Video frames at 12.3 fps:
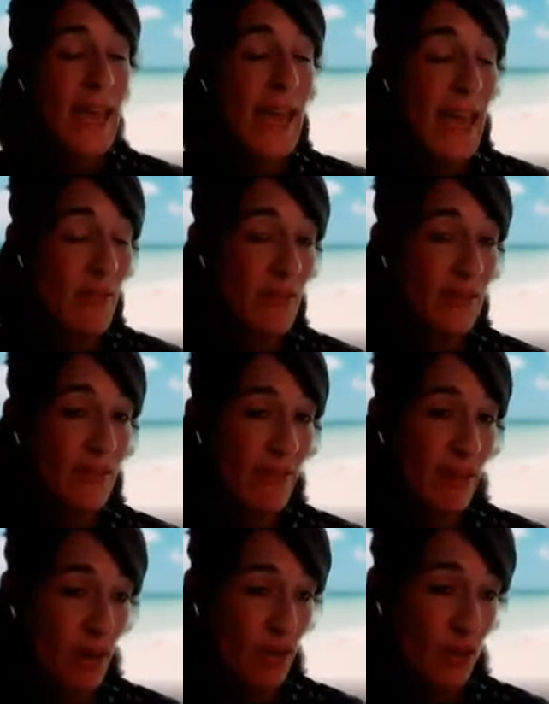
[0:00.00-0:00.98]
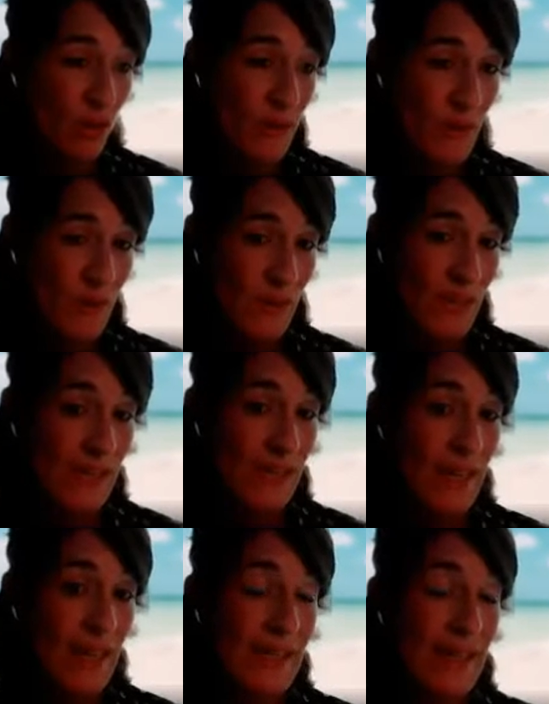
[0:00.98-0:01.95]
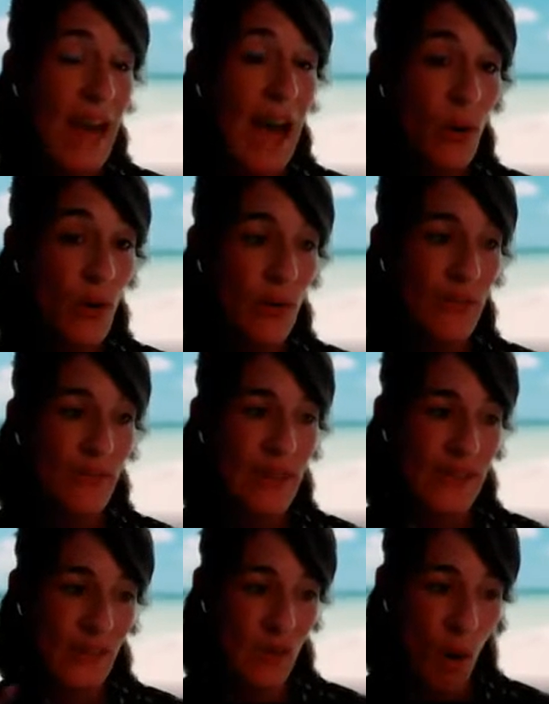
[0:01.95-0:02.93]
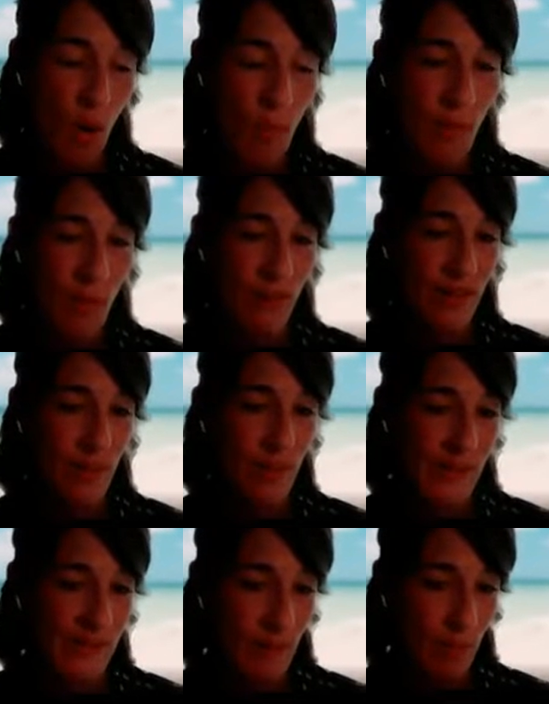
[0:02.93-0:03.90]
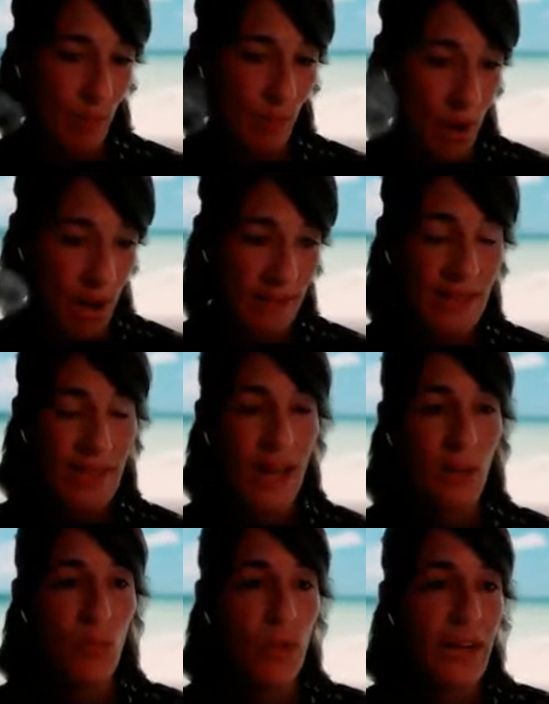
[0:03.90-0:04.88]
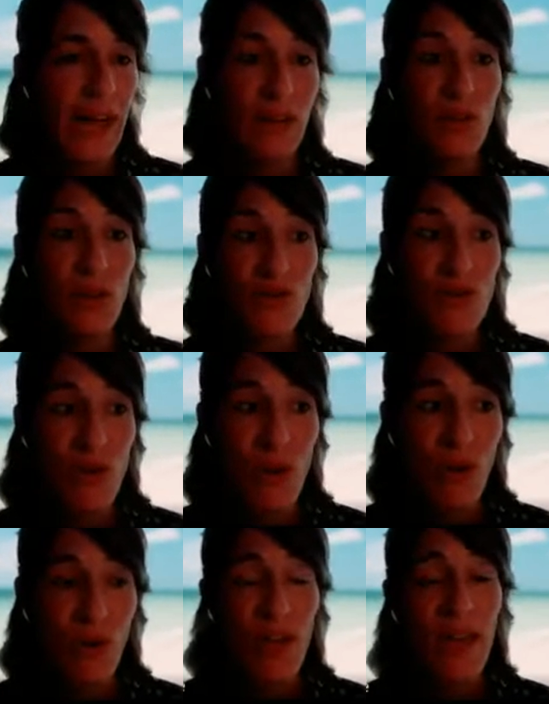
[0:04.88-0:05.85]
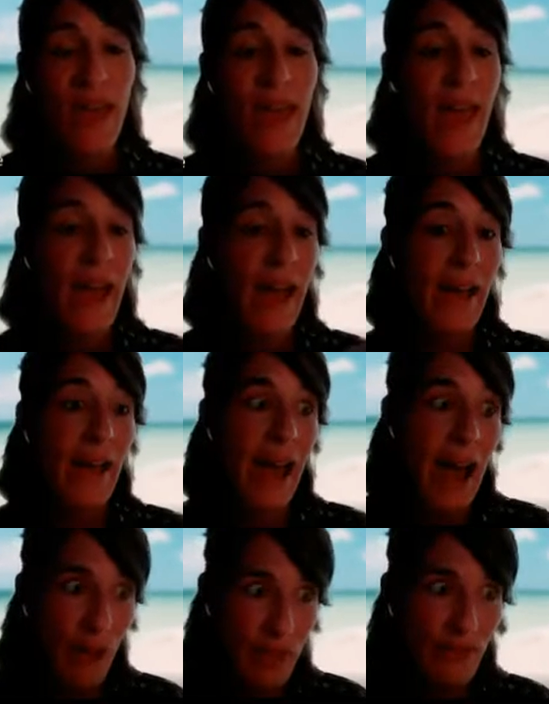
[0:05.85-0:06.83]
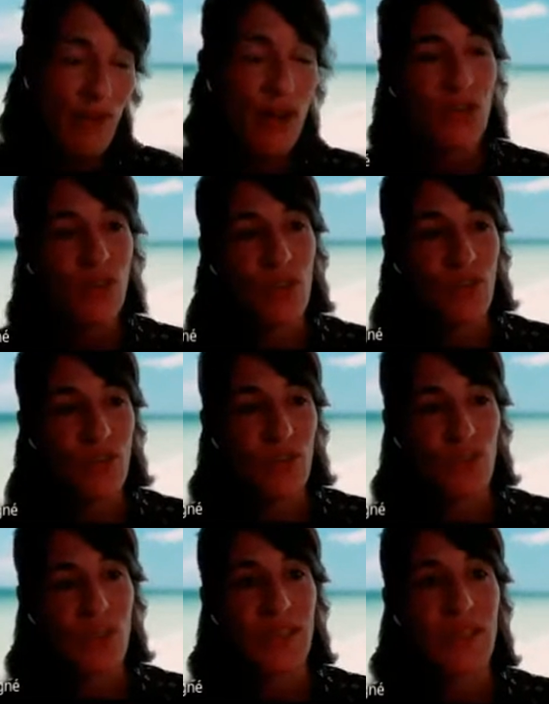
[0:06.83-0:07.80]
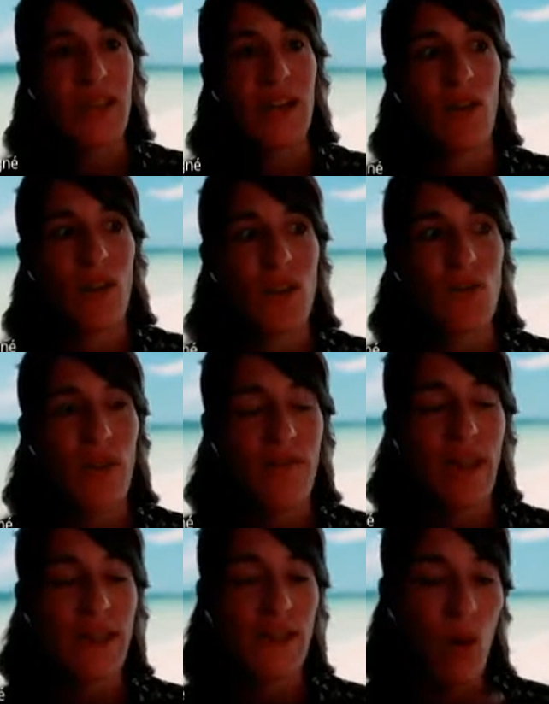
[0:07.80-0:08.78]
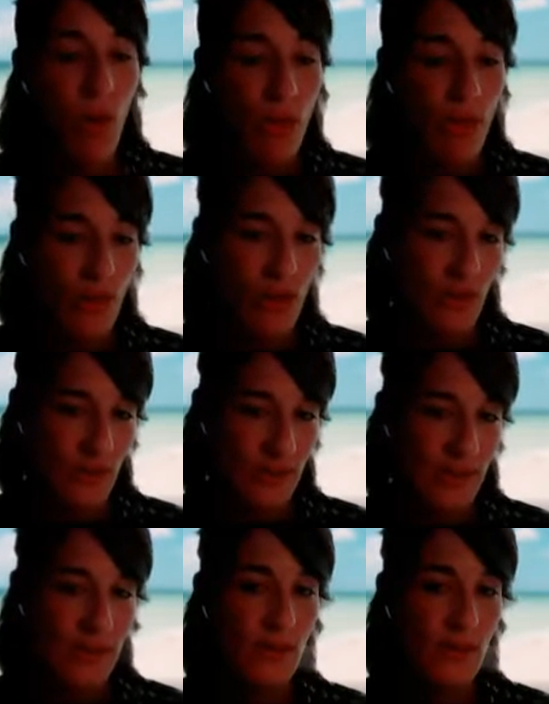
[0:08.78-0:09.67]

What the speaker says: Even the forestry resources is out of the scope of the BEST project, and we can control how the forestry resources are going to affect other uses.